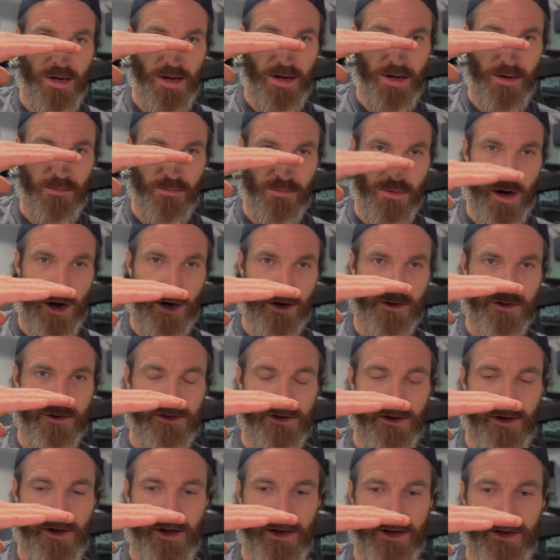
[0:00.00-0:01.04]

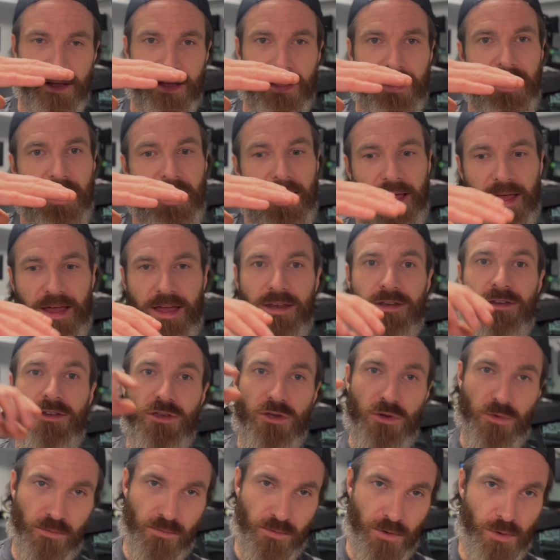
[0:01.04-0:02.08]
rockers on,
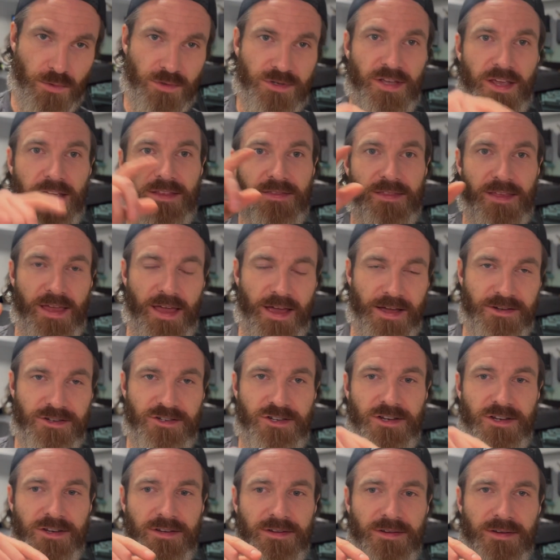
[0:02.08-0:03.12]
and you rotate the
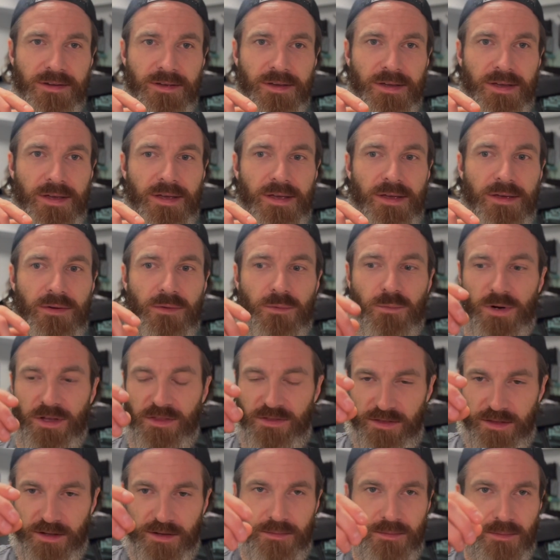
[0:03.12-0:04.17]
engine
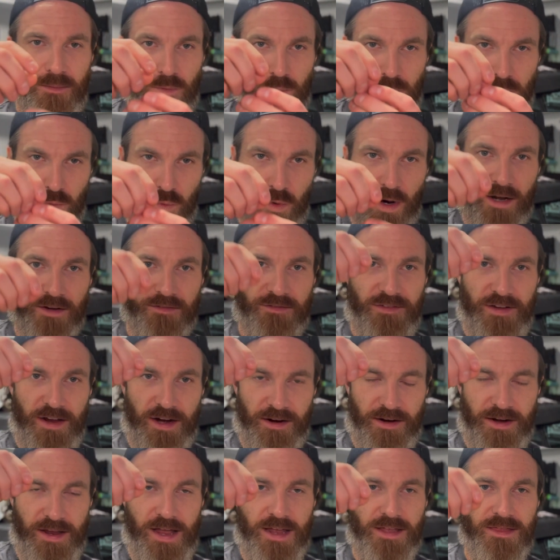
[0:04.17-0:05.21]
while
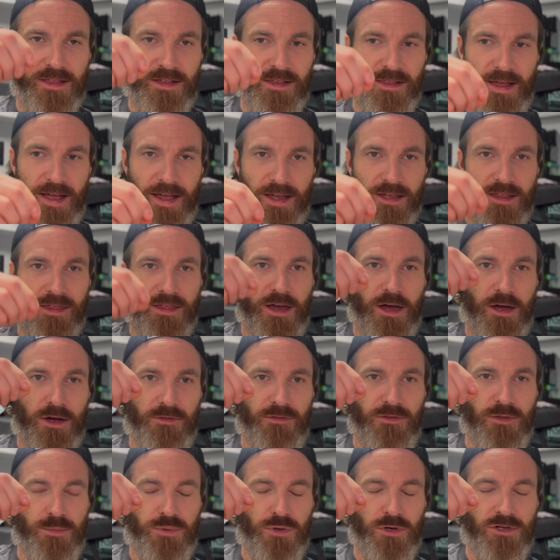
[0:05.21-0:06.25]
varying the length
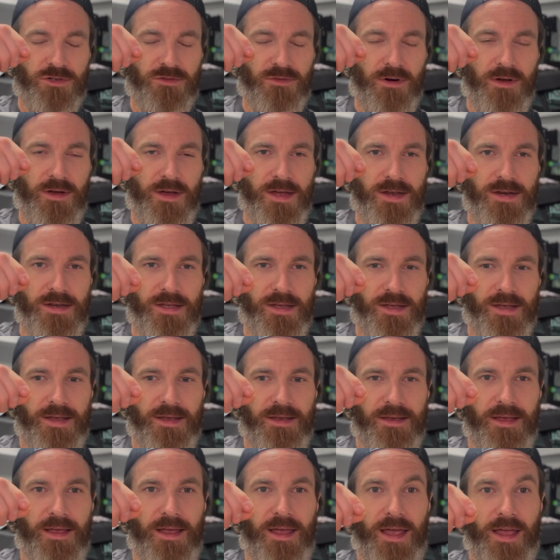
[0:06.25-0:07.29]
of the push rod.
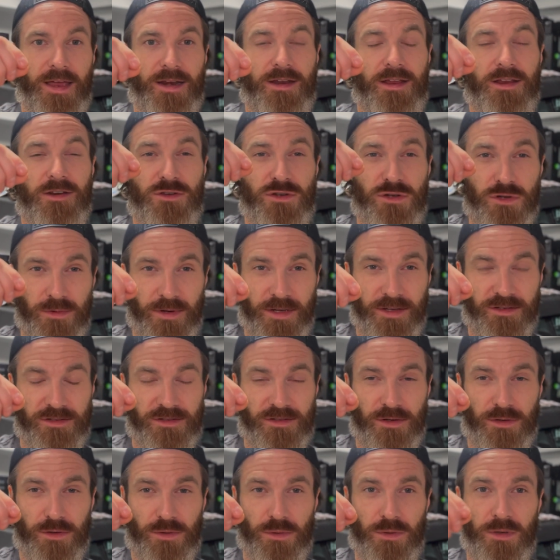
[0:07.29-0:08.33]
And in
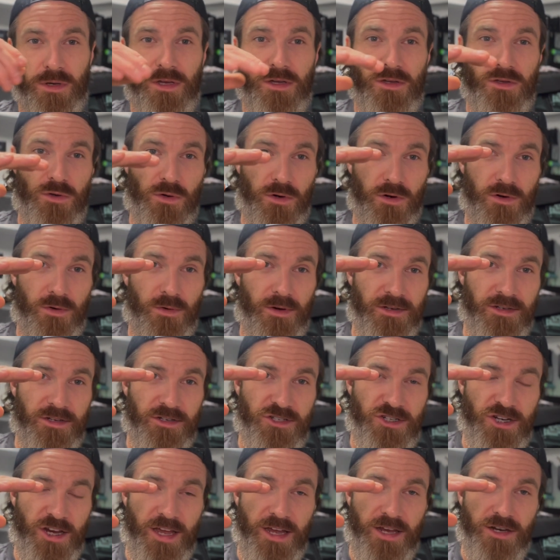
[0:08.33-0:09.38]
doing so, you're
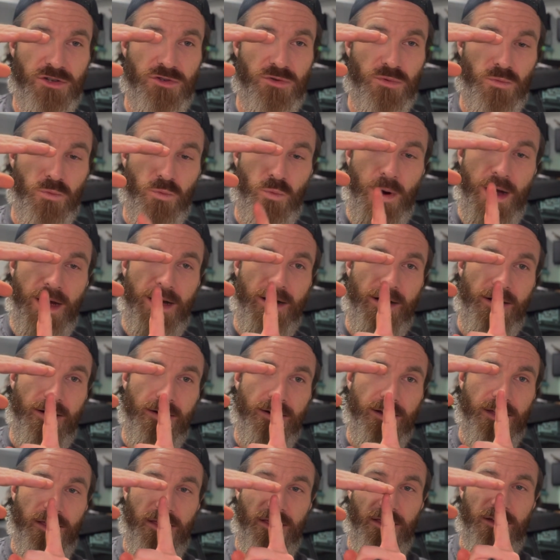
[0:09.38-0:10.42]
going to change
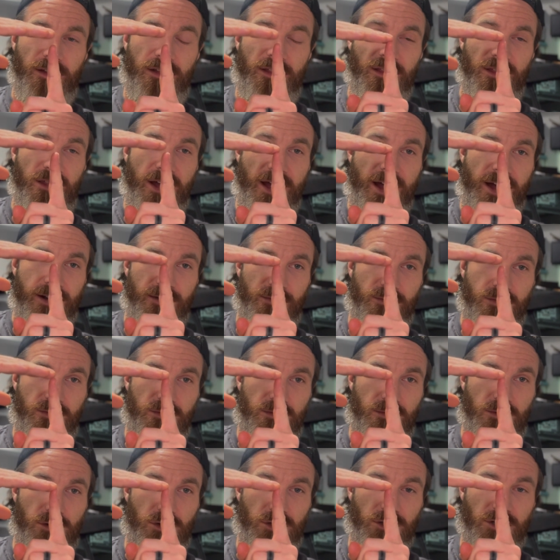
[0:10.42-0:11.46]
where that
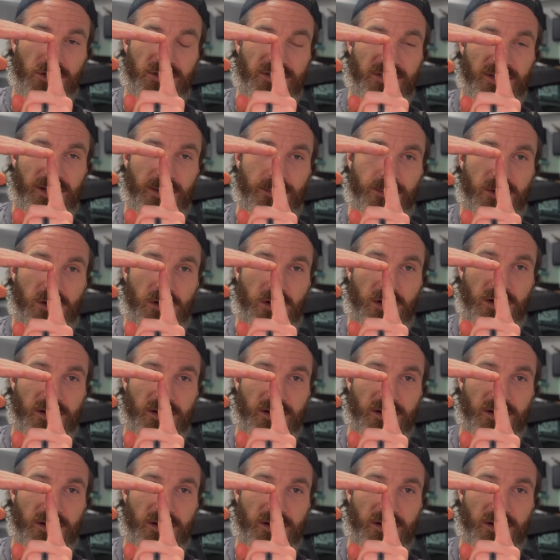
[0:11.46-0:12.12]
roller tip